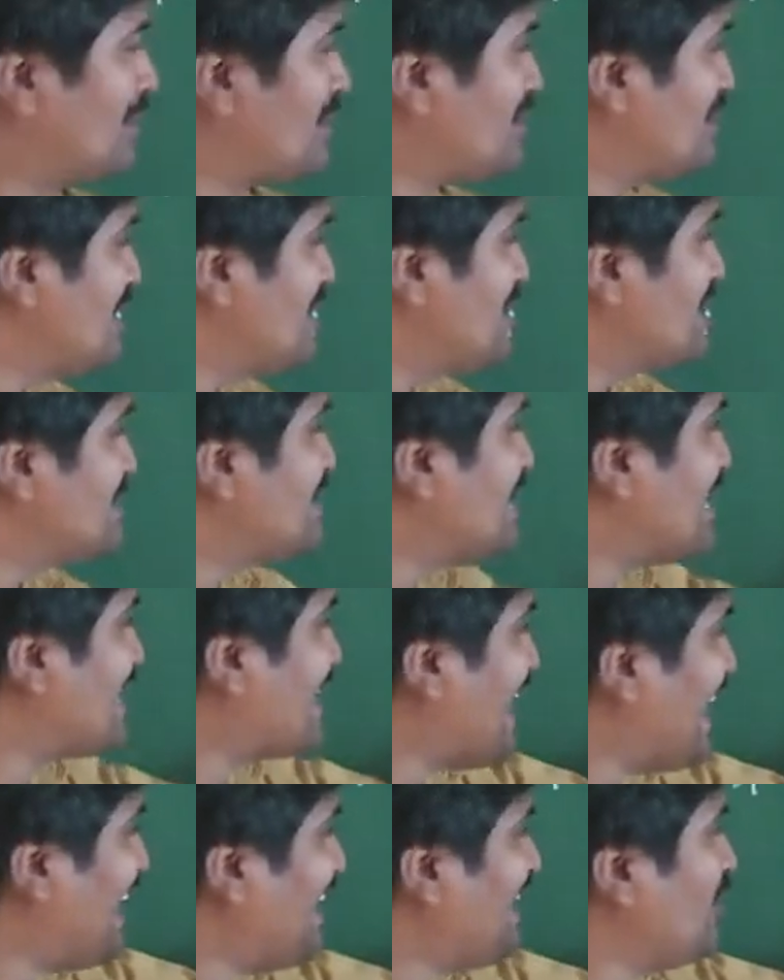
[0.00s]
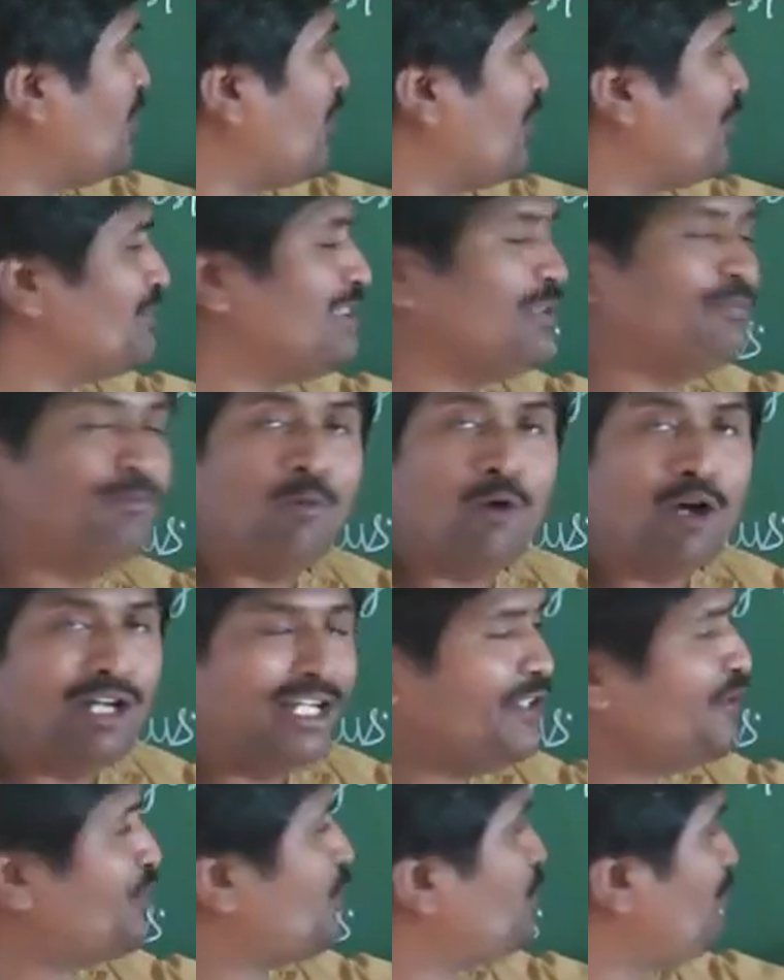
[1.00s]
for the guiding of the
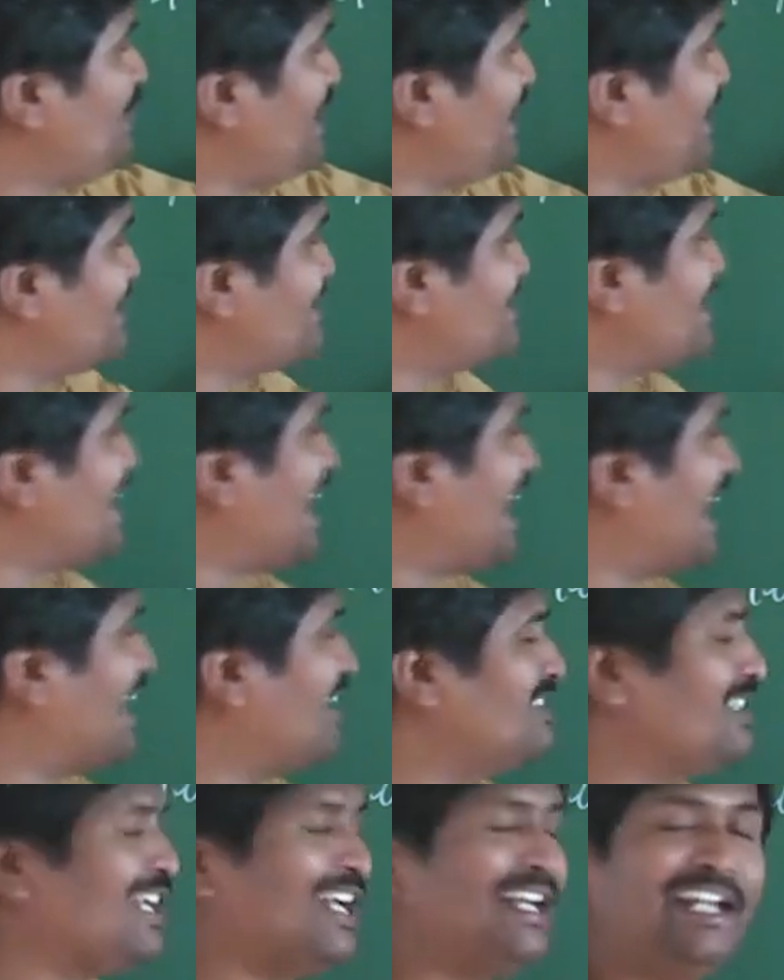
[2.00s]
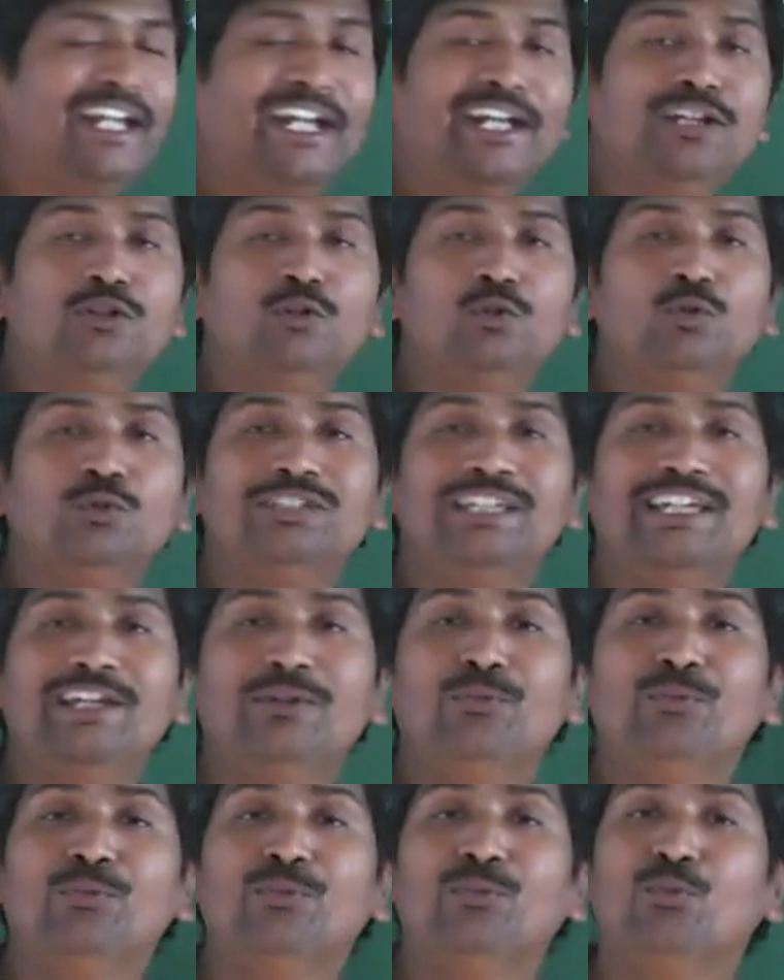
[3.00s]
pollen tube is entered into the
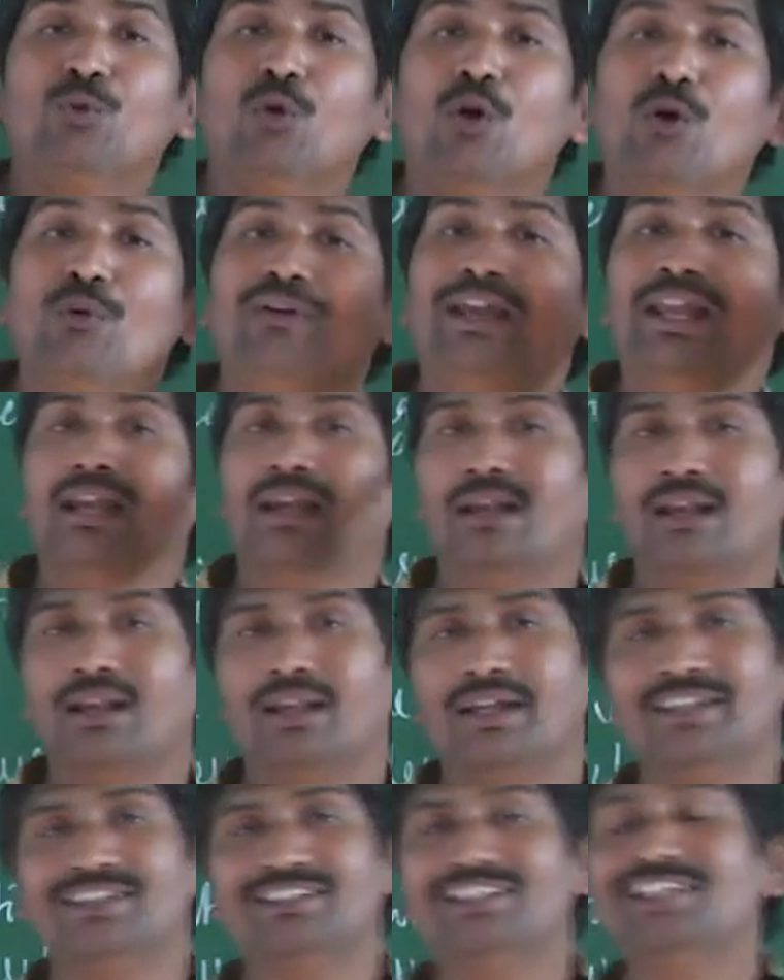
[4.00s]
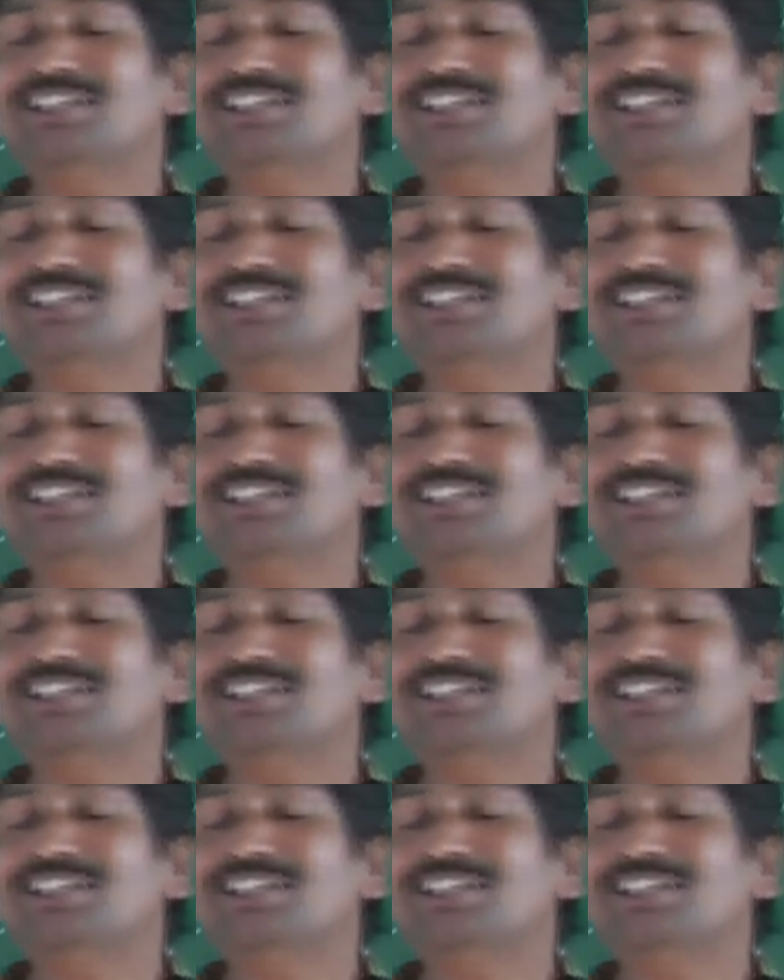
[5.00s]
ovule.